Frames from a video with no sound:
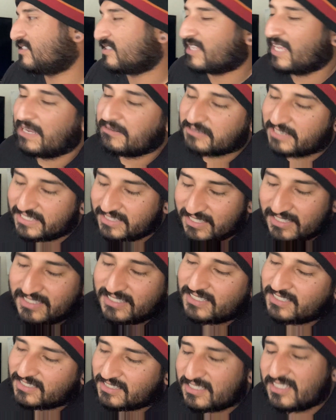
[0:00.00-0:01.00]
games like
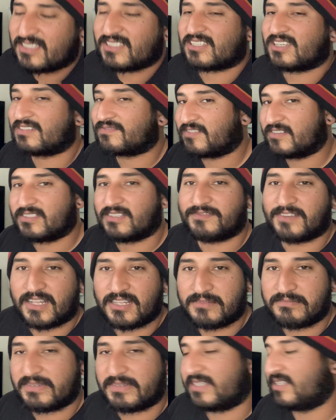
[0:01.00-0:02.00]
this is good for
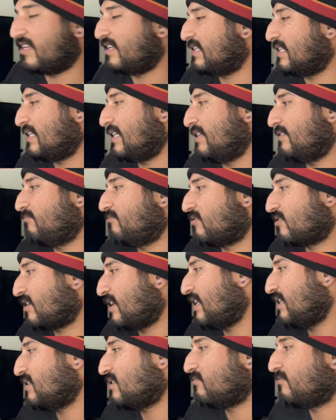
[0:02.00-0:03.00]
development, and
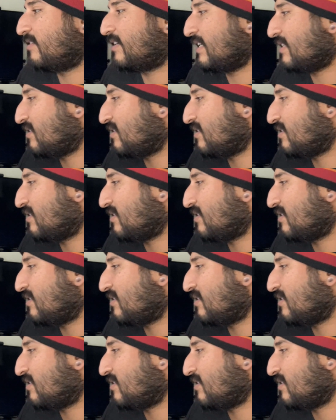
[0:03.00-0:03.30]
we get to